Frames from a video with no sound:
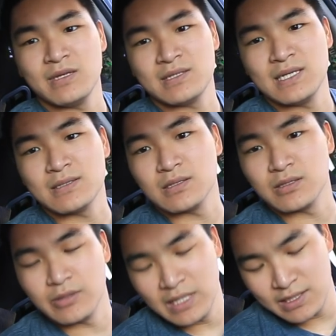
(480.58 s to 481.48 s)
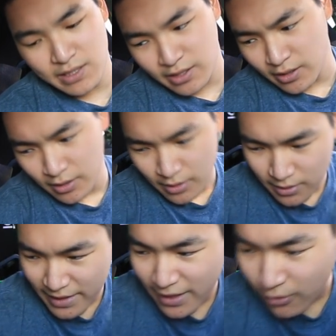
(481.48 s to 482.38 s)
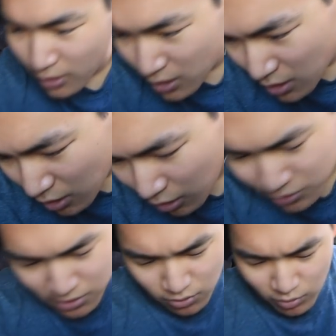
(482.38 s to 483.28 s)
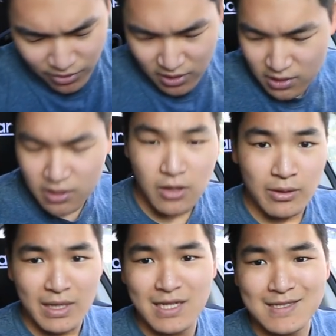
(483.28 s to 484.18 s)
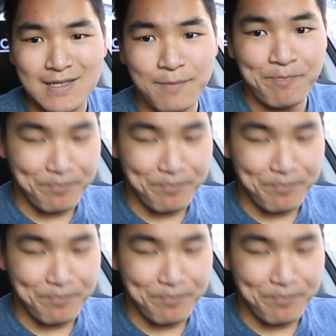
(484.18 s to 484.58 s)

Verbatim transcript: of these seats a little easier. Now, also one thing to note is